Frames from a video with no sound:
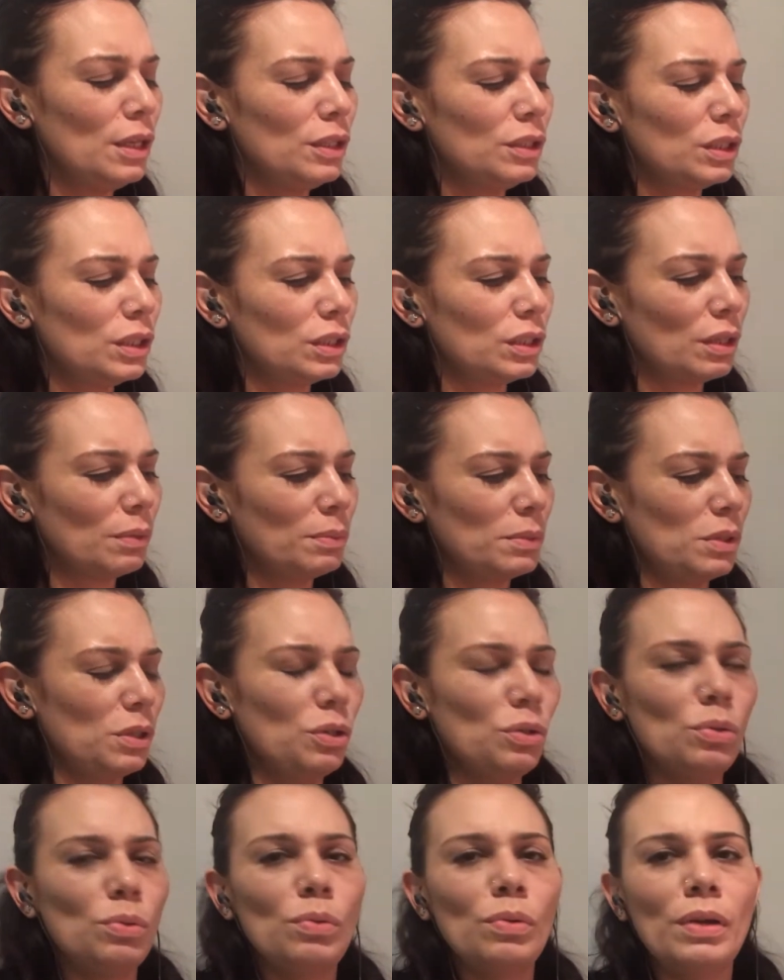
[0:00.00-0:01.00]
So some of
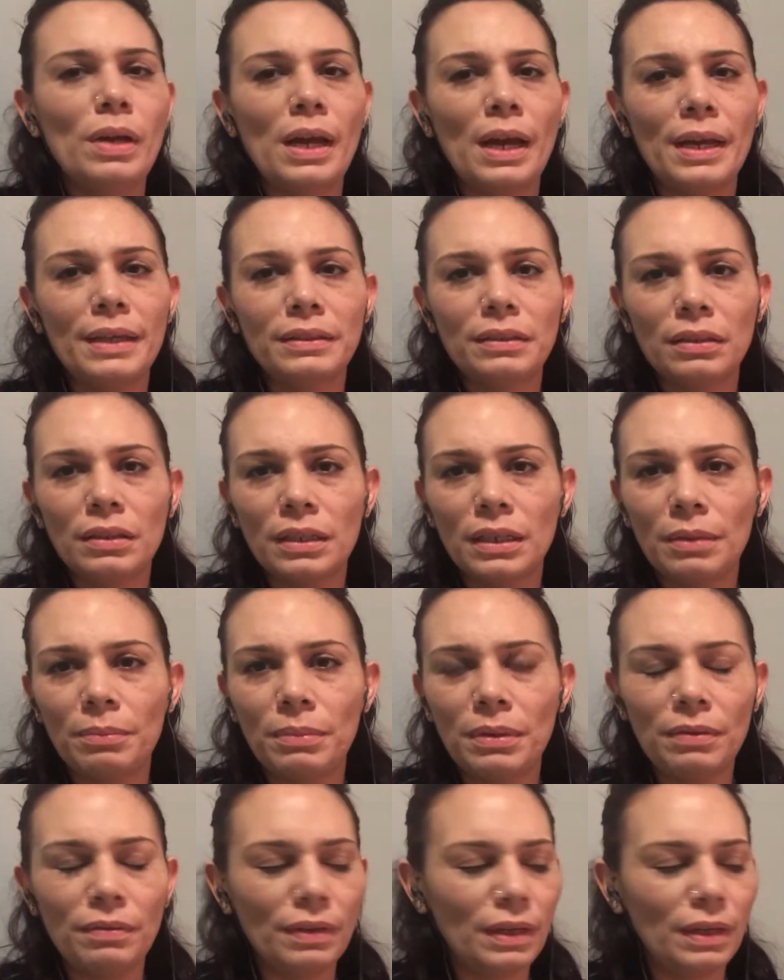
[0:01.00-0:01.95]
you guys are going to be